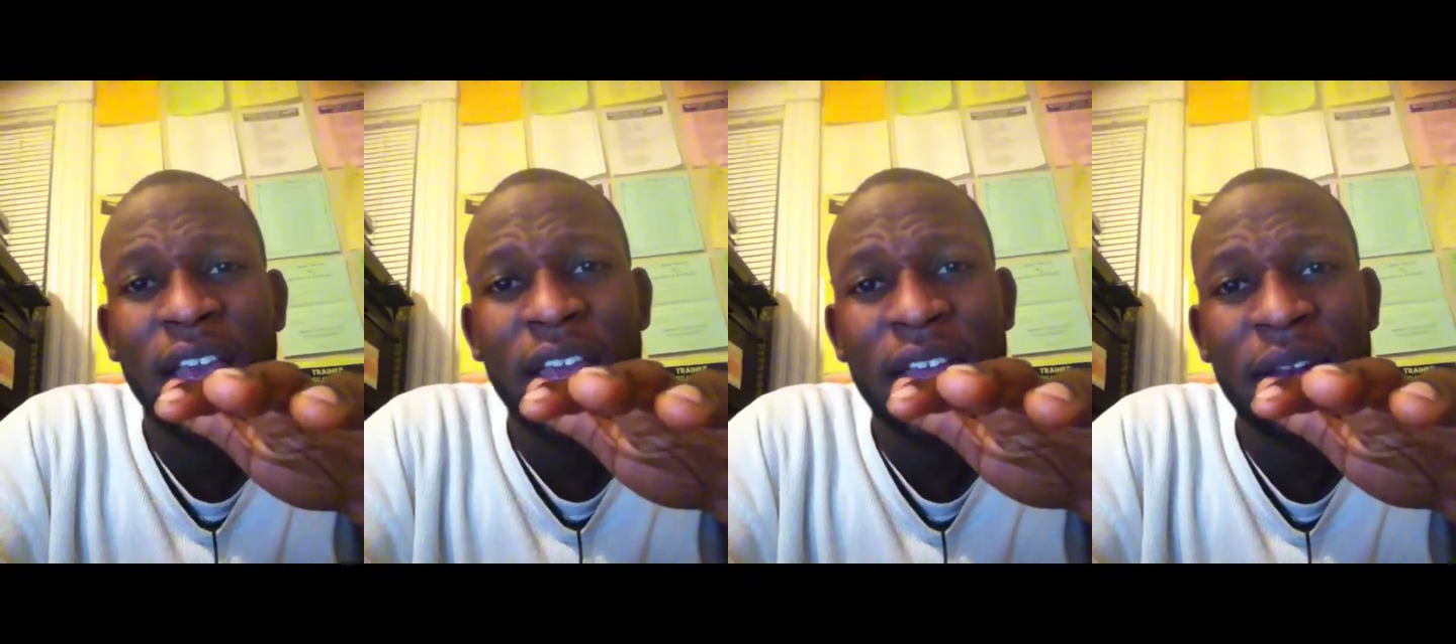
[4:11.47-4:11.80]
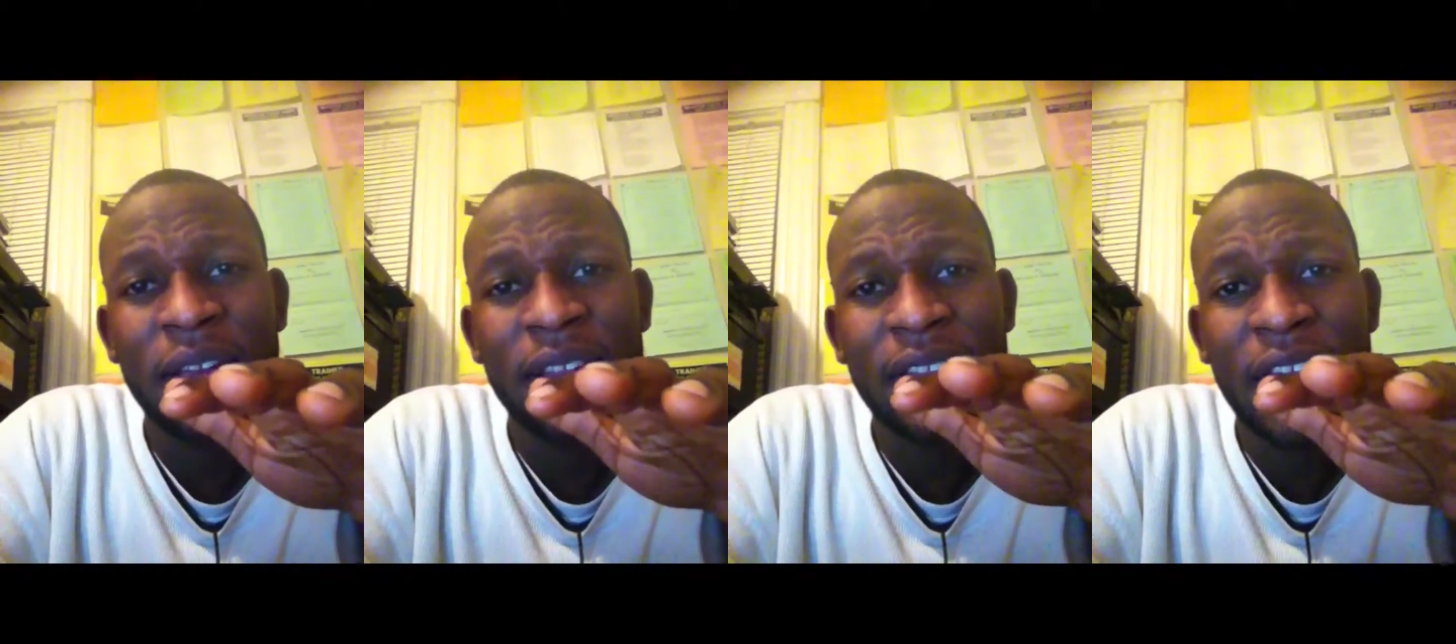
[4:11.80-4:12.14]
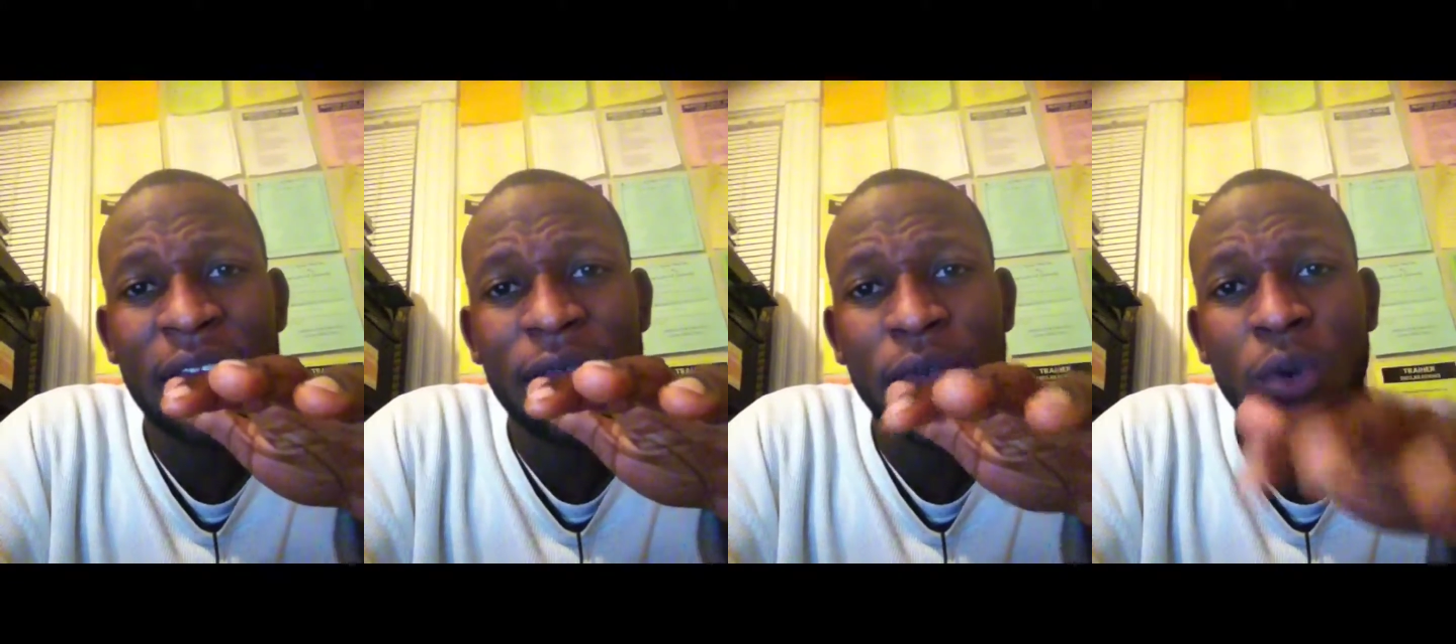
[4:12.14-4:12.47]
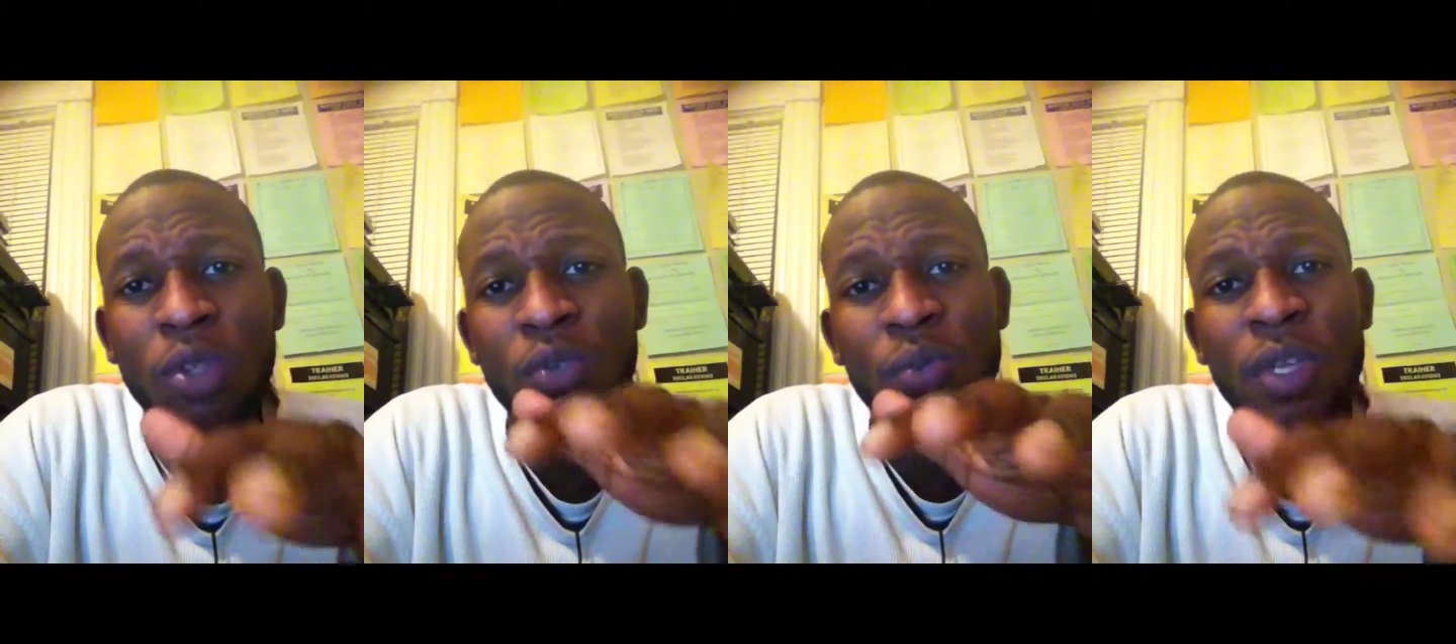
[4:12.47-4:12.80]
and that
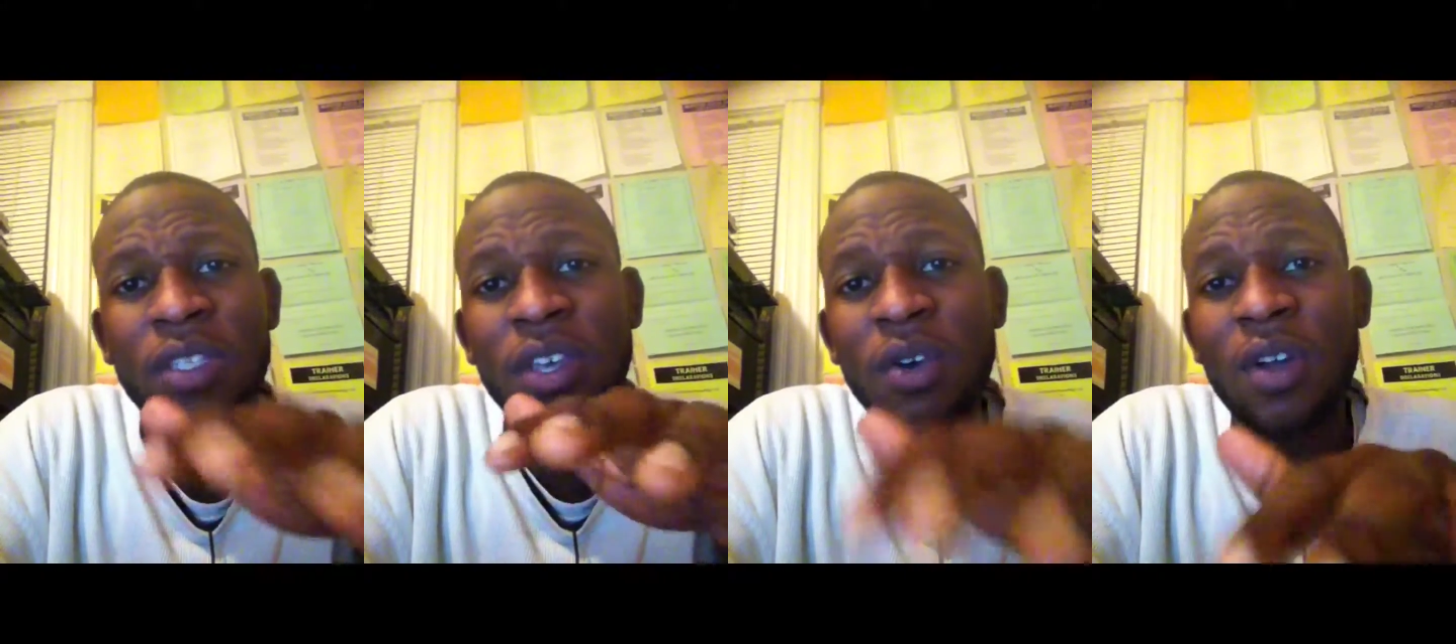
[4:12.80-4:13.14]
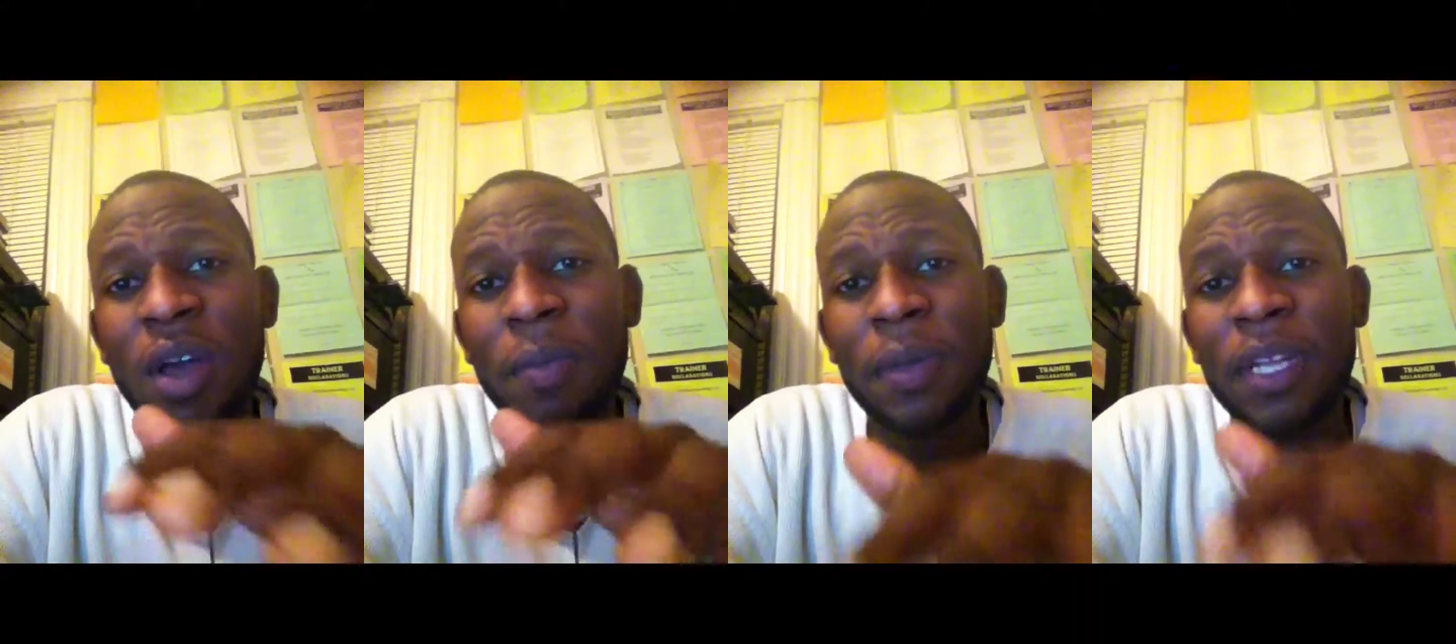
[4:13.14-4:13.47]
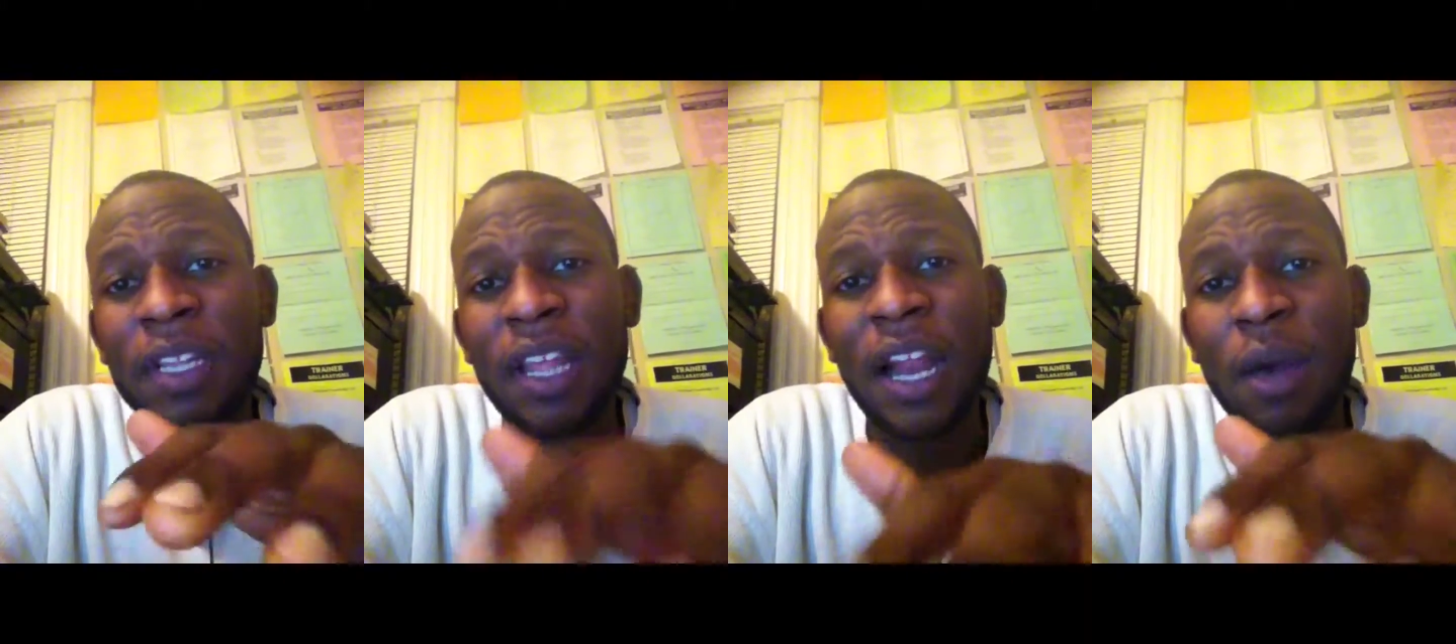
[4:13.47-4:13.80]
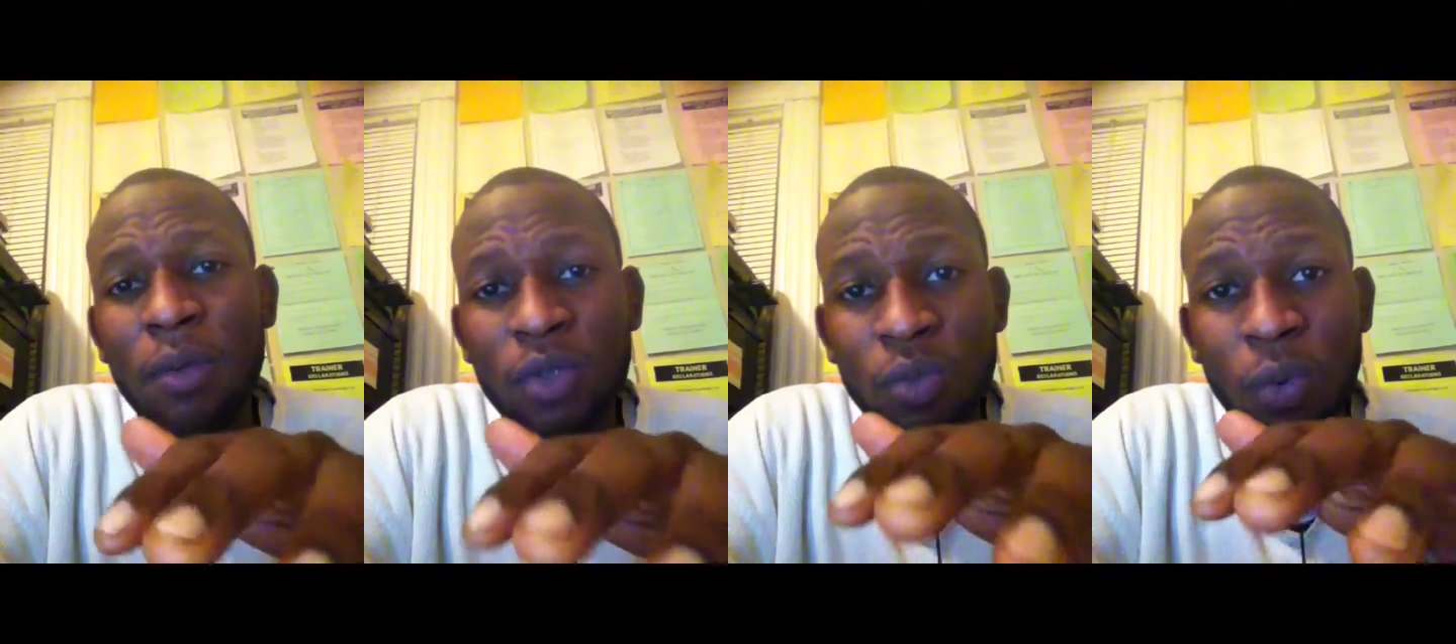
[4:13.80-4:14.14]
first retail company that I
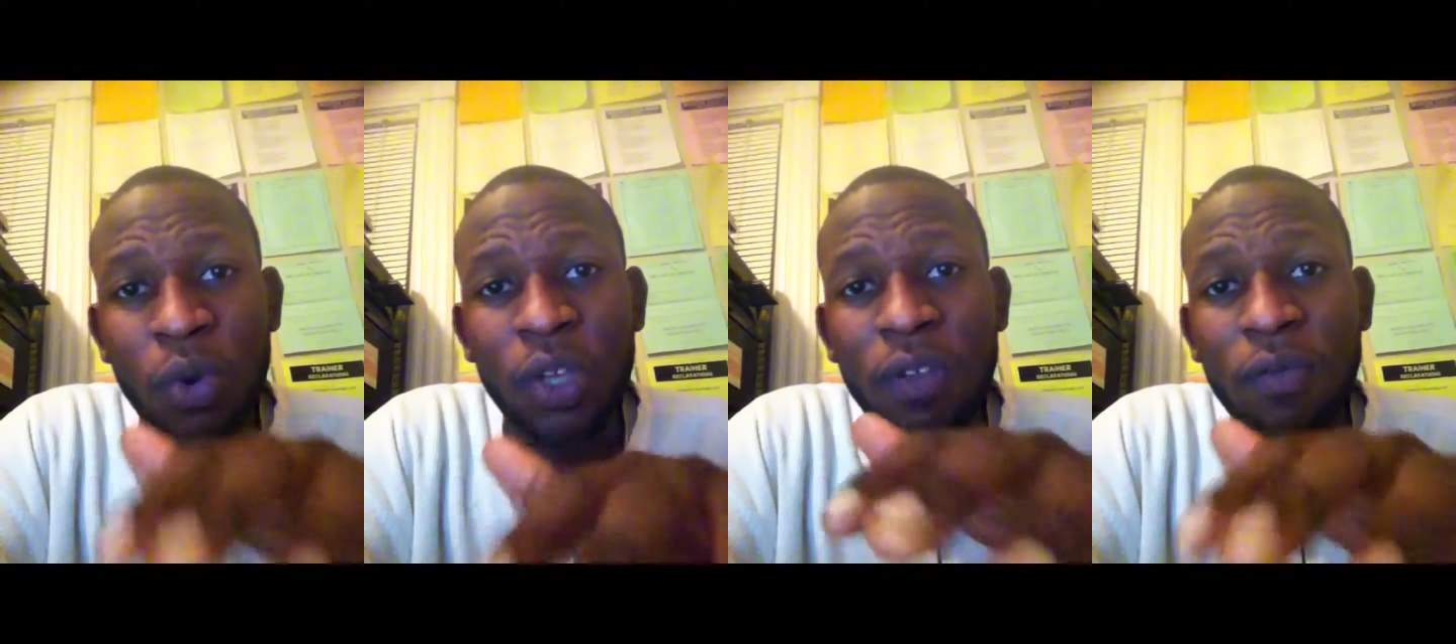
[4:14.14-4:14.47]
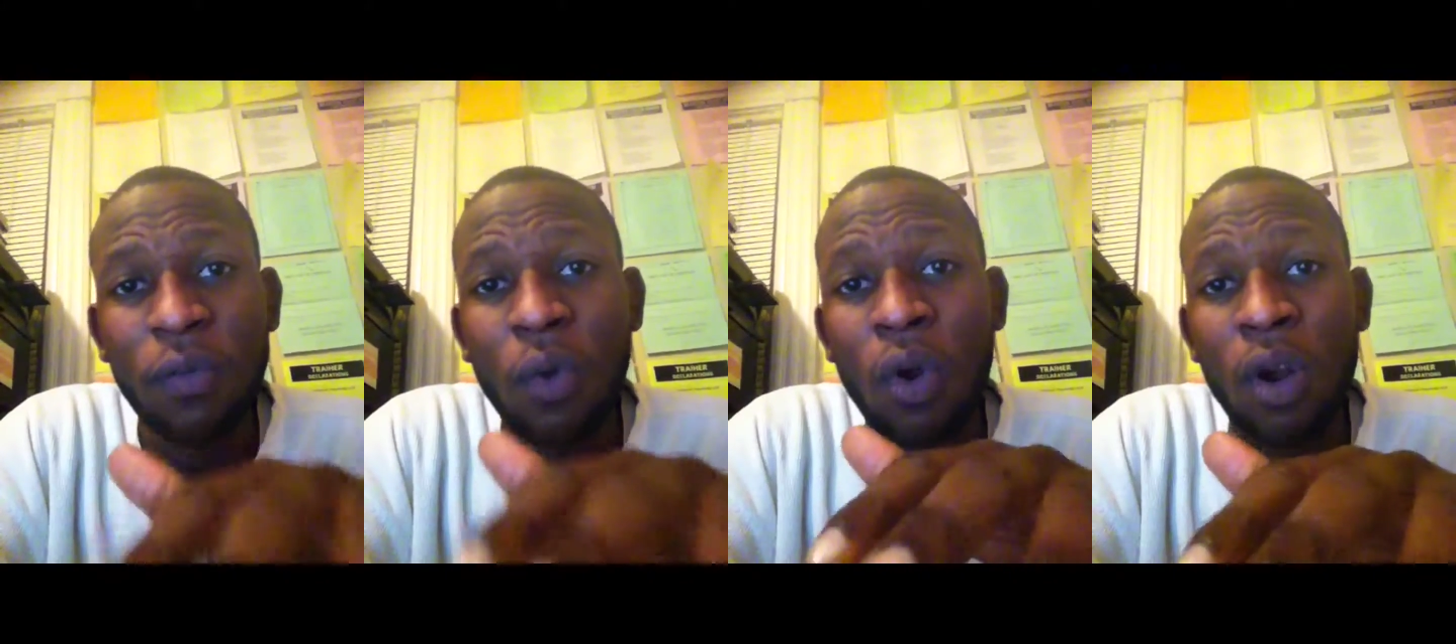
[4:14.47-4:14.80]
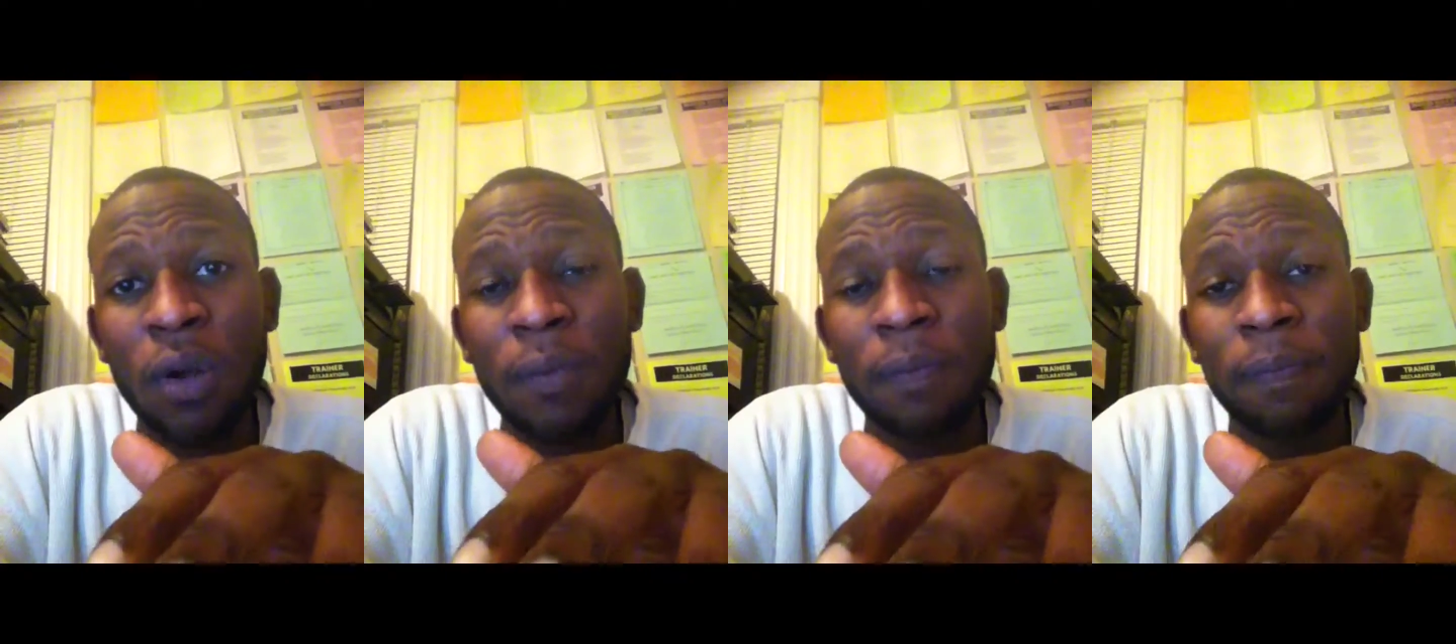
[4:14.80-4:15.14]
was working for,